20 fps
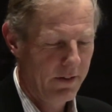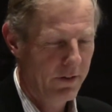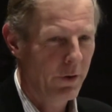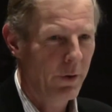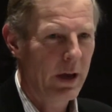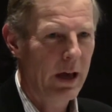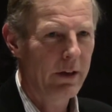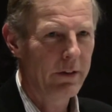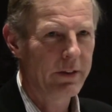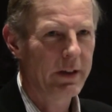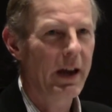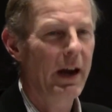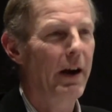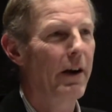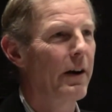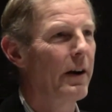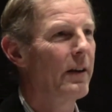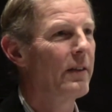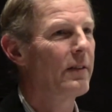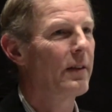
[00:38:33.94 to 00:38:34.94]
So
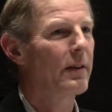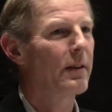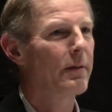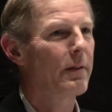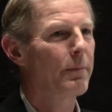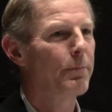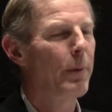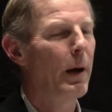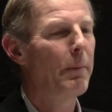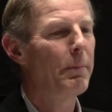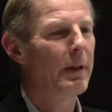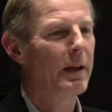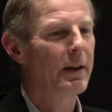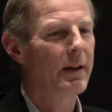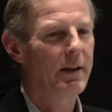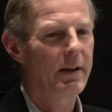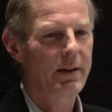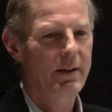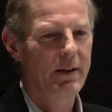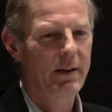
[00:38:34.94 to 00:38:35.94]
healthcare is a
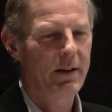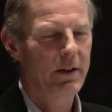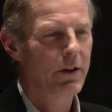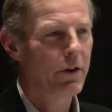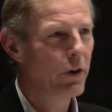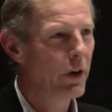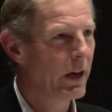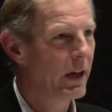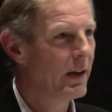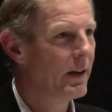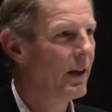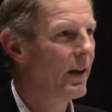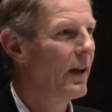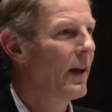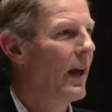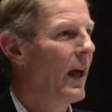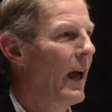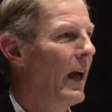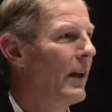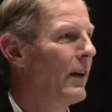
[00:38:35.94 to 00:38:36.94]
public good,
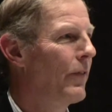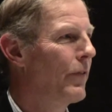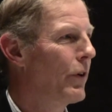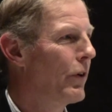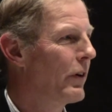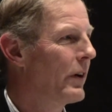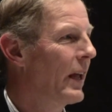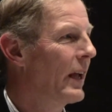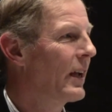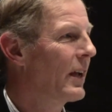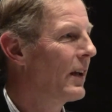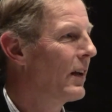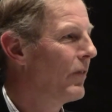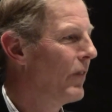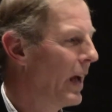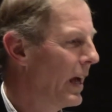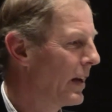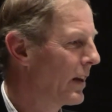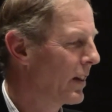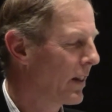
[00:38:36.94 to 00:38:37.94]
and if you're taking
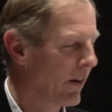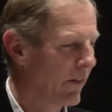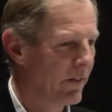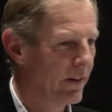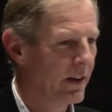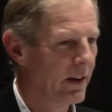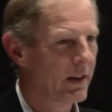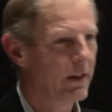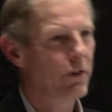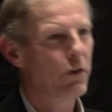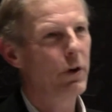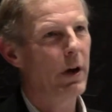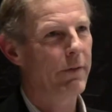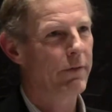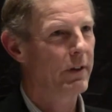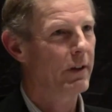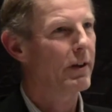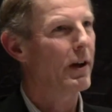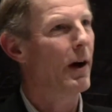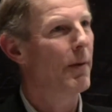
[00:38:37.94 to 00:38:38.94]
advantage of it, you
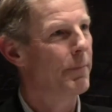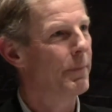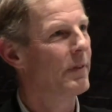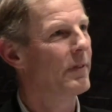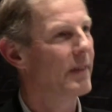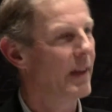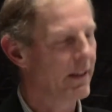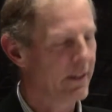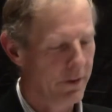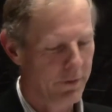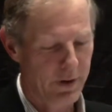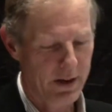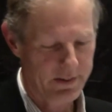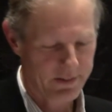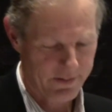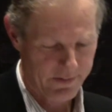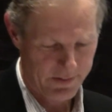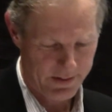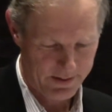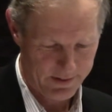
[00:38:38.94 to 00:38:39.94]
have to compensate the
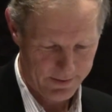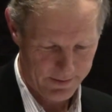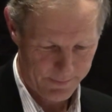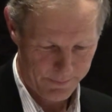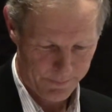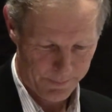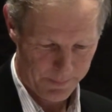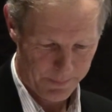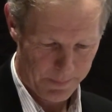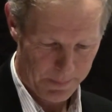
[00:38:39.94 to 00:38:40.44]
rest of us.